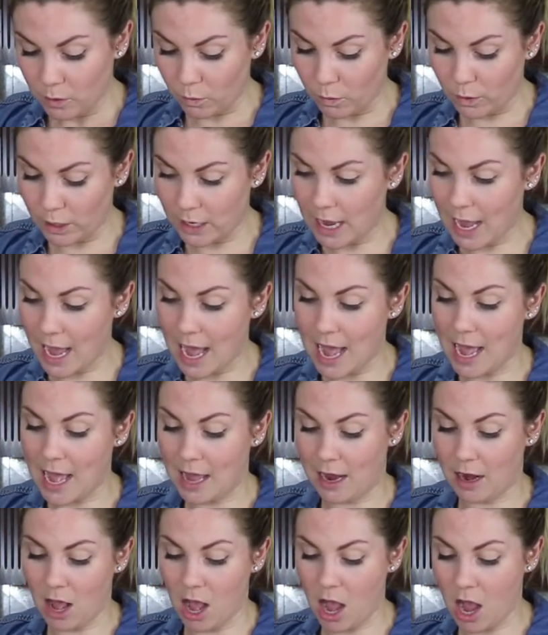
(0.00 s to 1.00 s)
We got
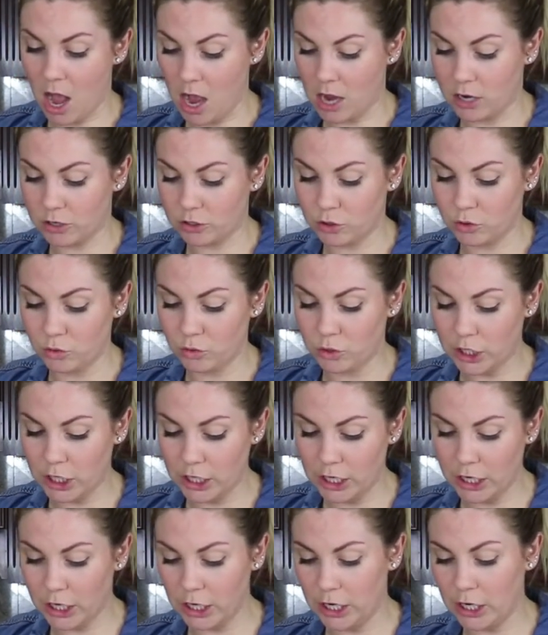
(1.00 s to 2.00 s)
our
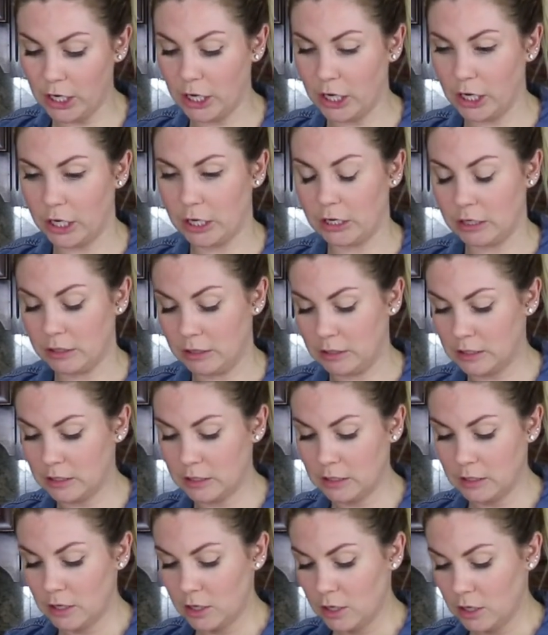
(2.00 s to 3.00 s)
zucchinis.
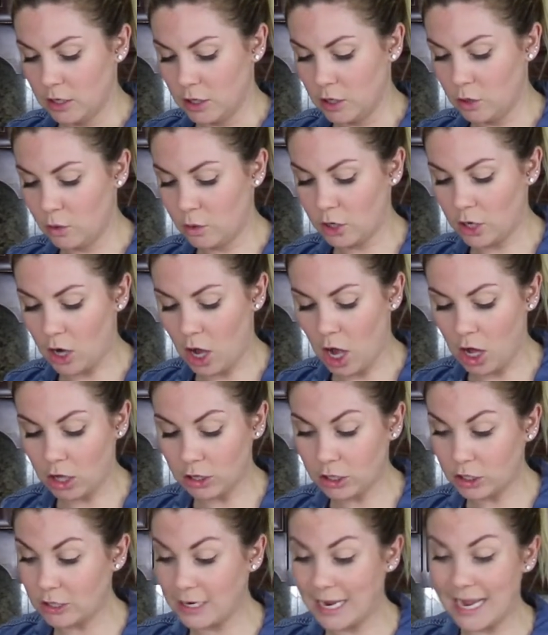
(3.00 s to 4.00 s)
You could
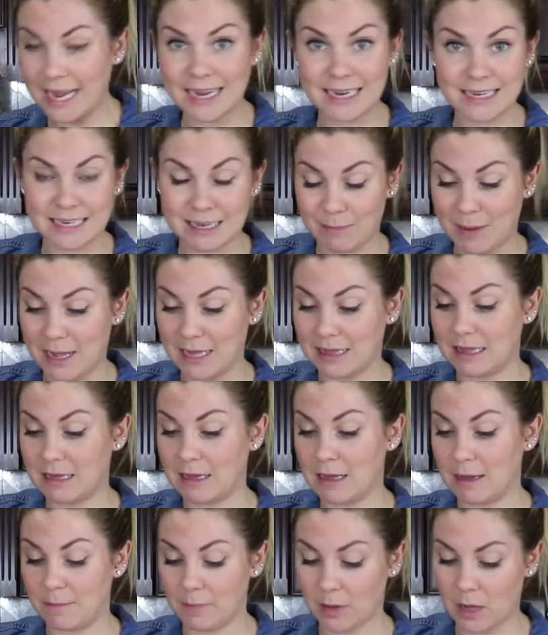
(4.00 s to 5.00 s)
alternate to make
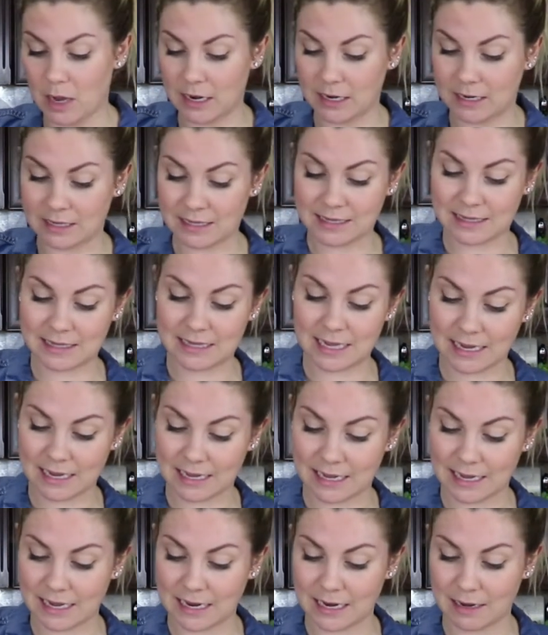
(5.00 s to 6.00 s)
them kind of
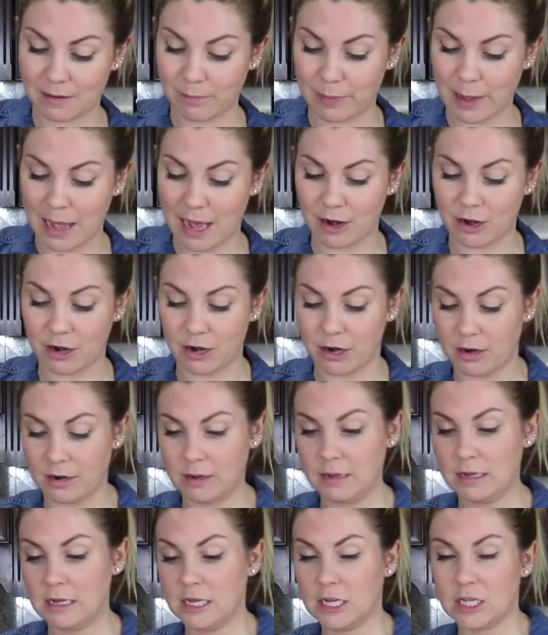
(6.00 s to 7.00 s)
stick in
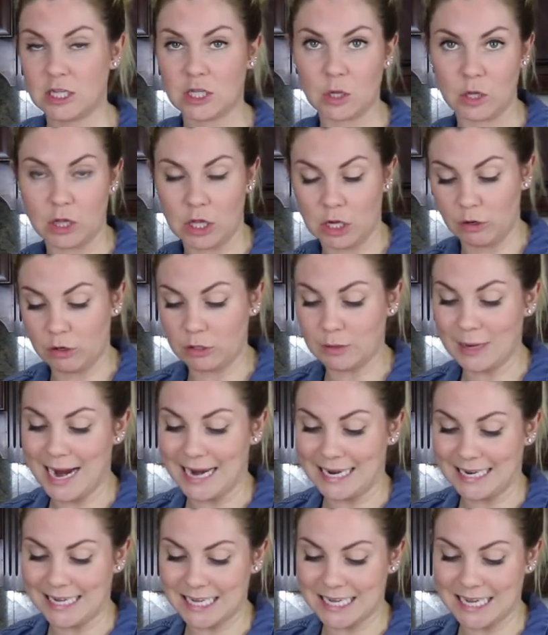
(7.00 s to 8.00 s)
better, so they're
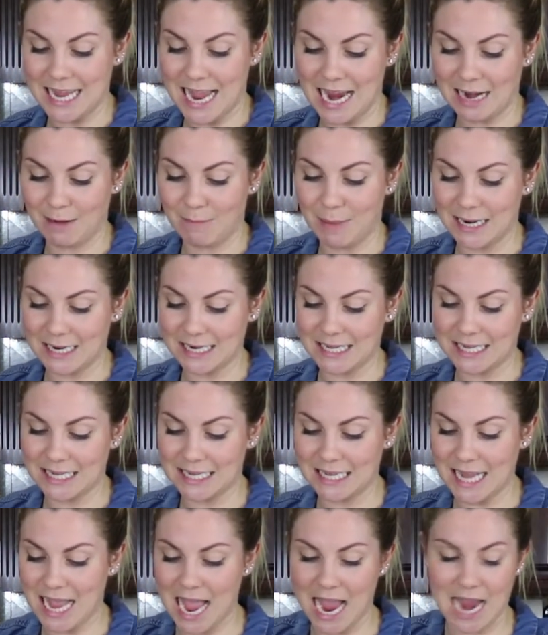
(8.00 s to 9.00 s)
right side by
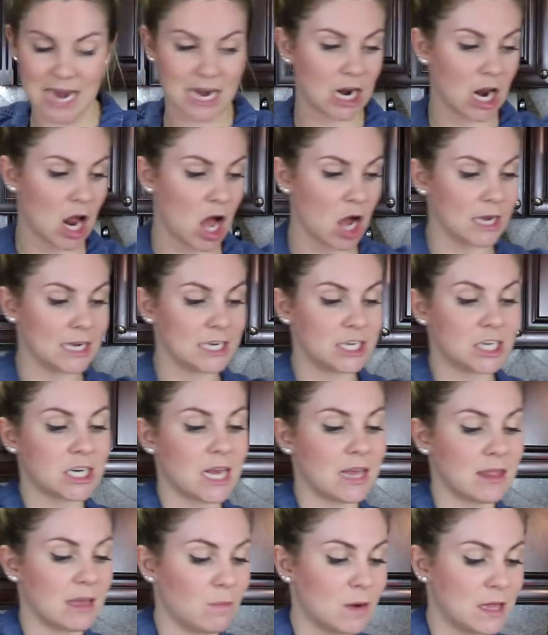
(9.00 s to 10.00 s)
side along each
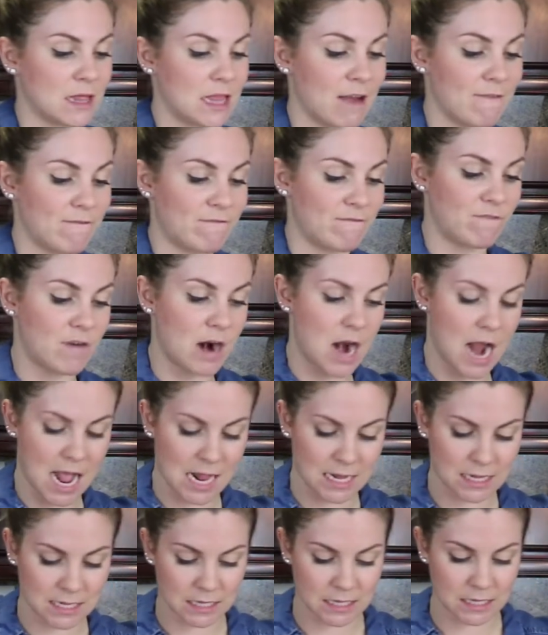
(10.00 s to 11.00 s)
other with their
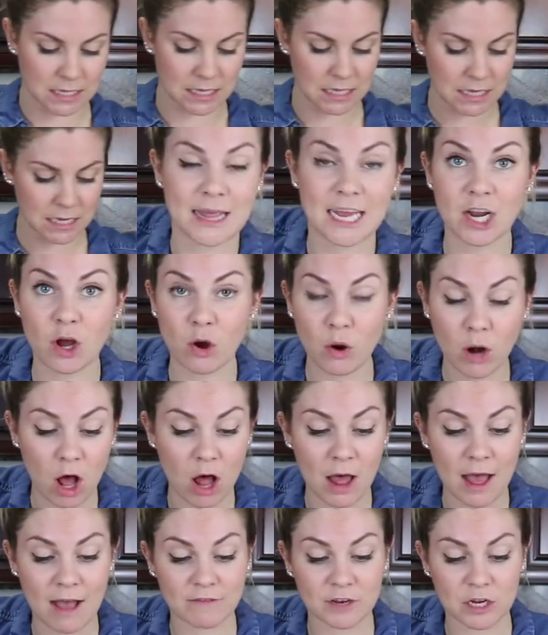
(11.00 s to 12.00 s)
friends. They don't
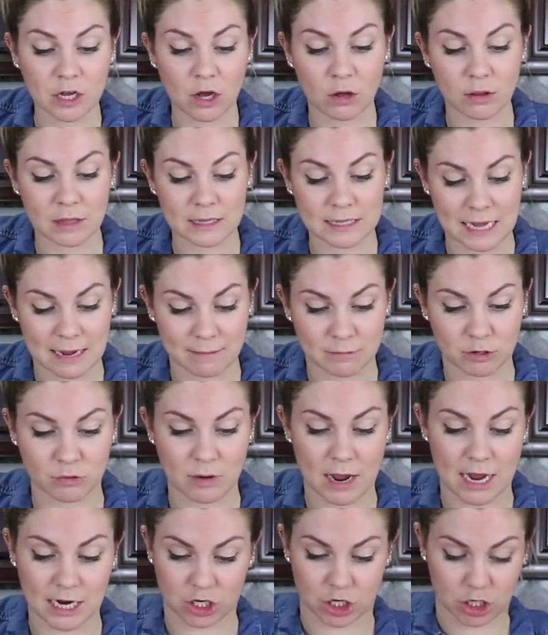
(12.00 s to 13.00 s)
all have to go the same
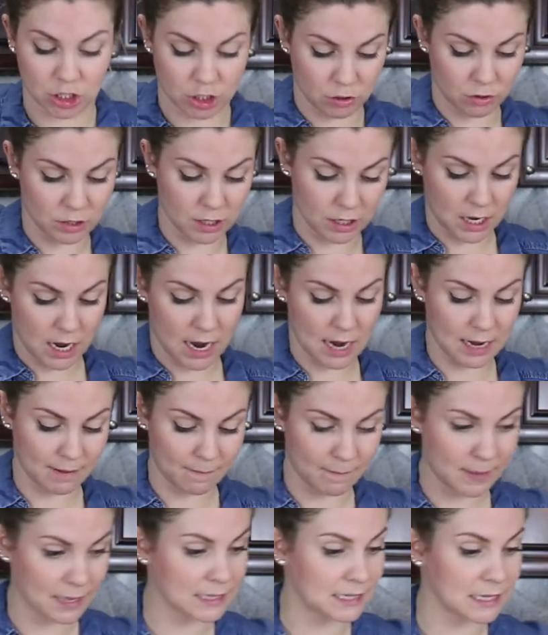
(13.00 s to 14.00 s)
direction. You could kind
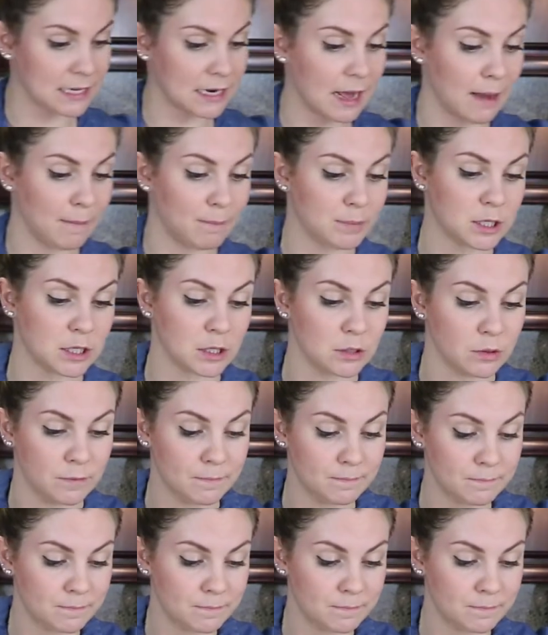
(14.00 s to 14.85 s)
of mix it up too.